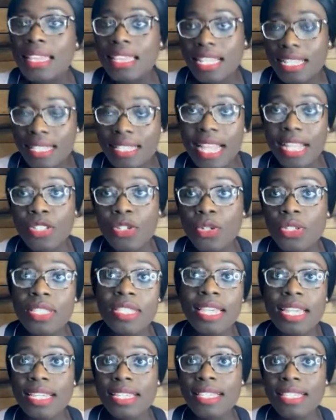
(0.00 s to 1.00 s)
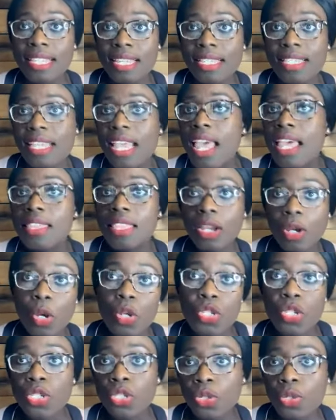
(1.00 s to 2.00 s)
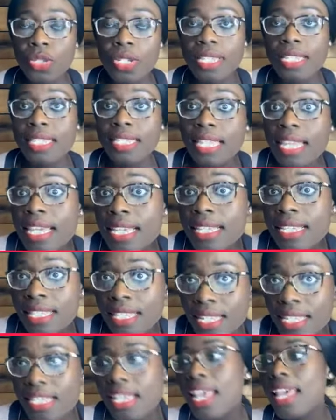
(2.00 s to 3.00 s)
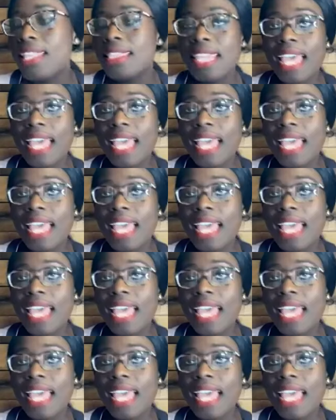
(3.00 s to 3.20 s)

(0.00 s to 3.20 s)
The statute says this. The Constitution says this.